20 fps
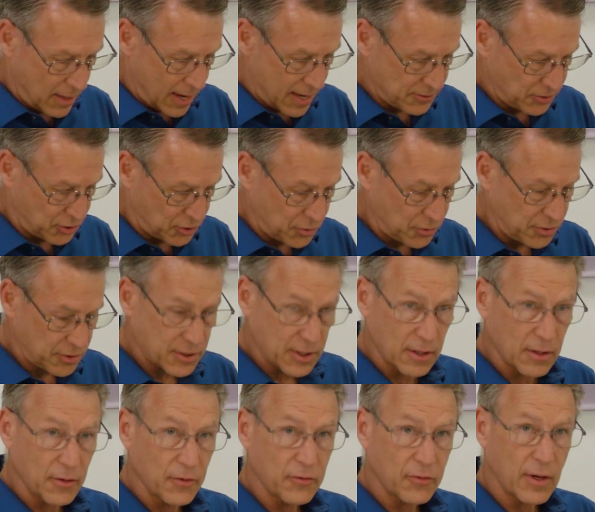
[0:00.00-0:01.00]
has two
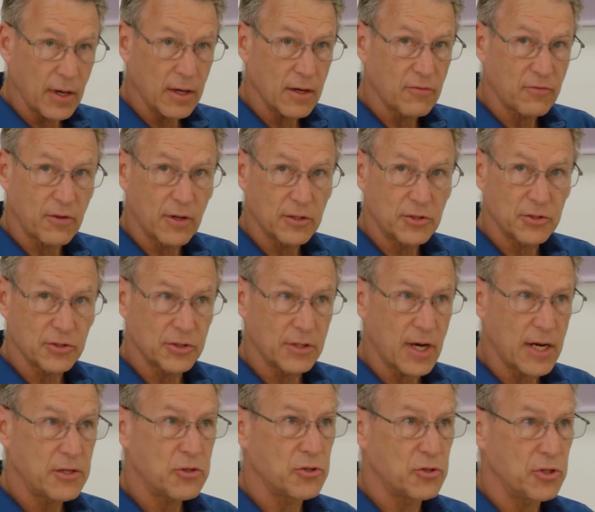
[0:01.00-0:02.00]
seals and it flushes
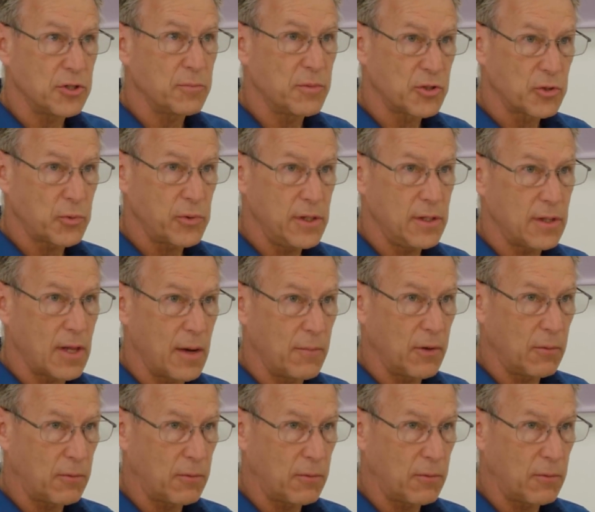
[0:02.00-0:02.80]
nitrogen between them.